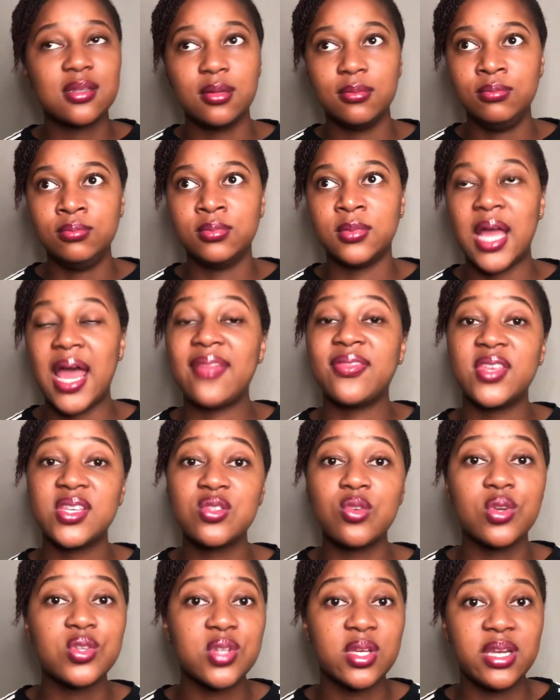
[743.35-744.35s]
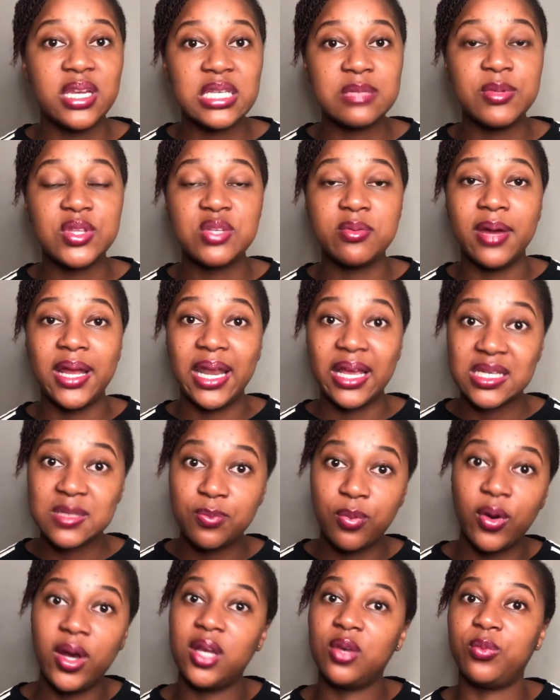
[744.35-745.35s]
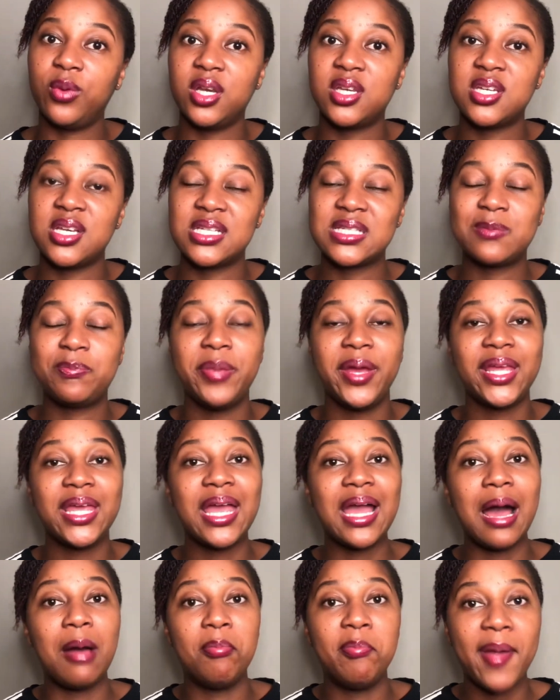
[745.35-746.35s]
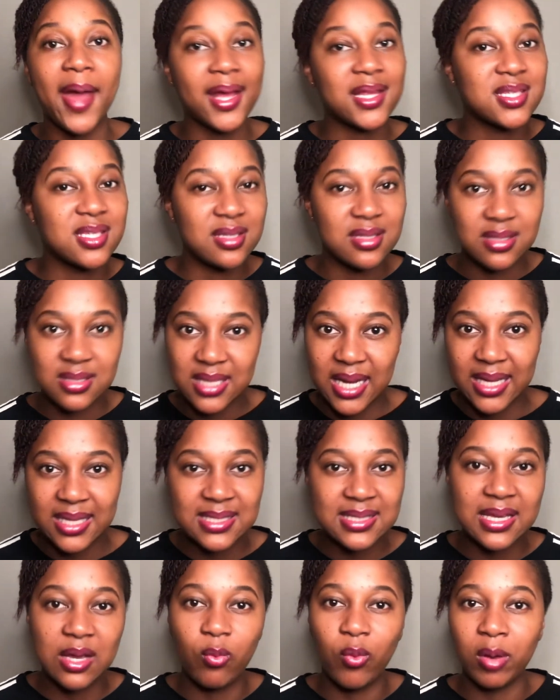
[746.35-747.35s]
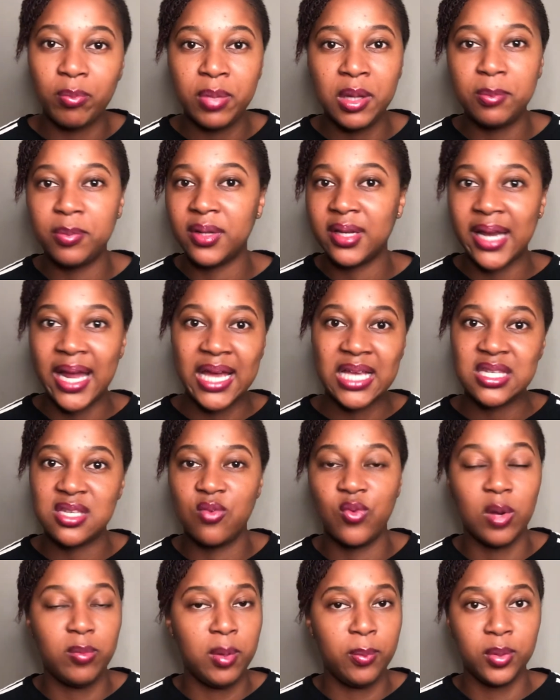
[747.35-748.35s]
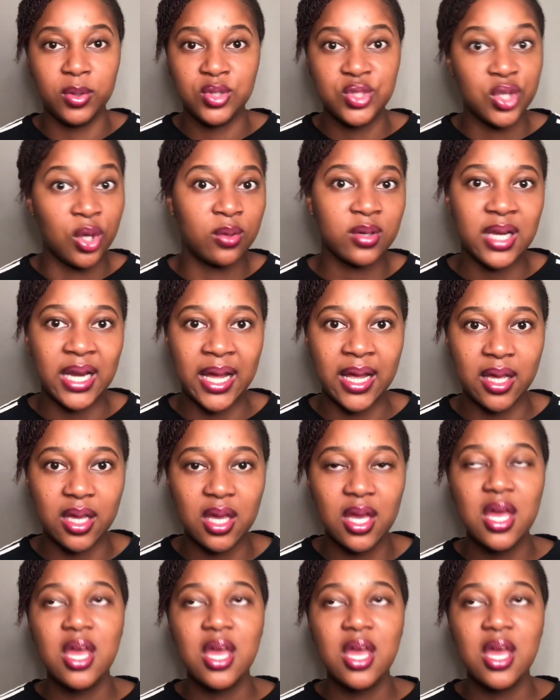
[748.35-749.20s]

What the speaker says: And this also leads me to my next point, which is picking up patterns, like seeing what people like, seeing what people don't like.